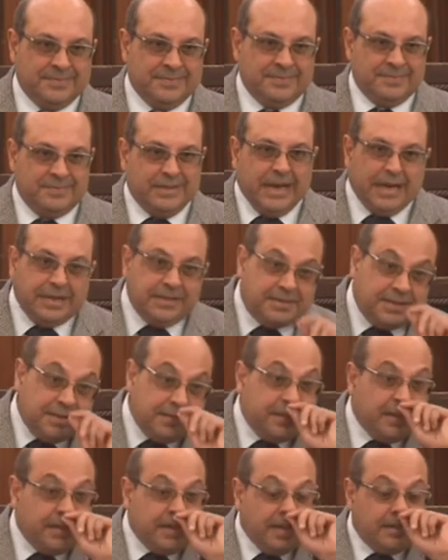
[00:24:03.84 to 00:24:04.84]
When
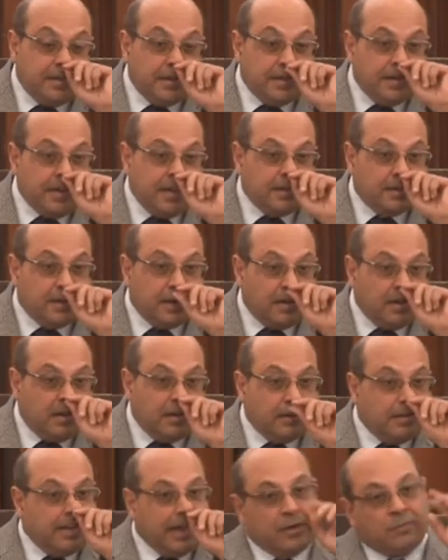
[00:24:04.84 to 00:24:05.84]
ICC designates
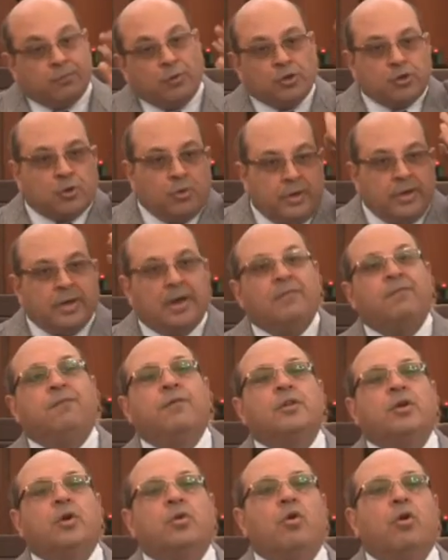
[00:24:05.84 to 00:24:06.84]
London, that was good enough for
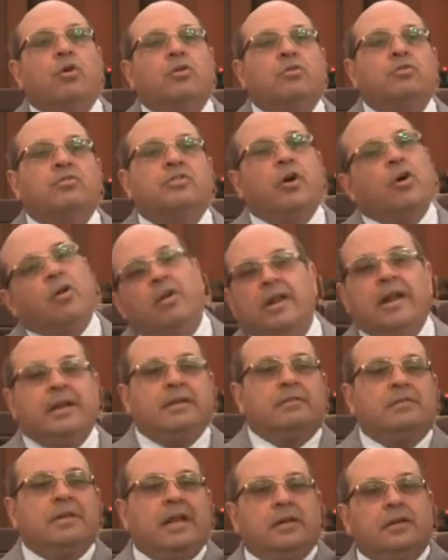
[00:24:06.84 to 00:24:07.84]
the court to say, all right,
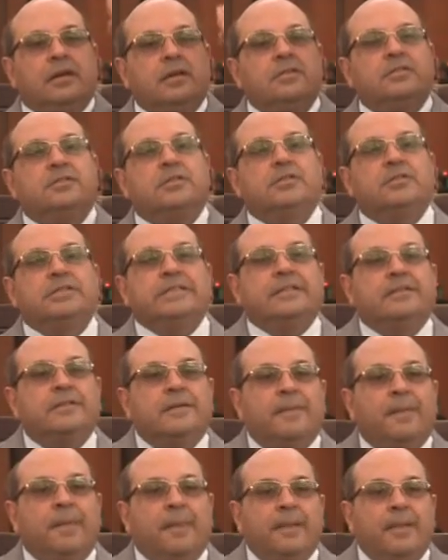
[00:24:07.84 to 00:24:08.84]
London is the seat.
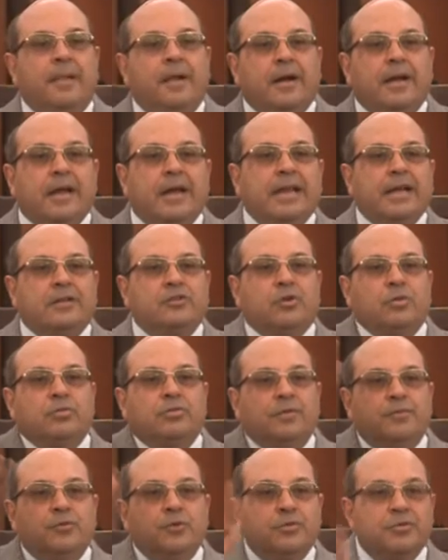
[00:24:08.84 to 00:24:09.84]
Again,
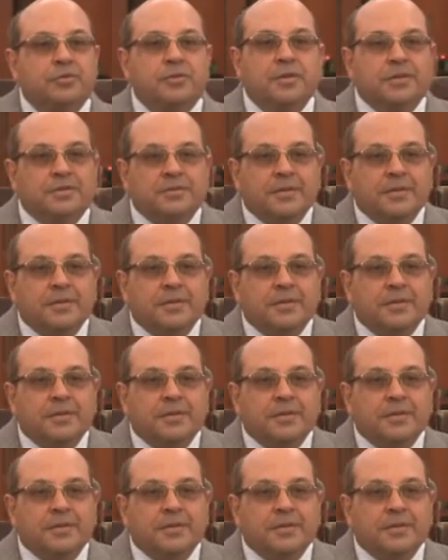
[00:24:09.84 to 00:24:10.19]
exclusive jurisdiction.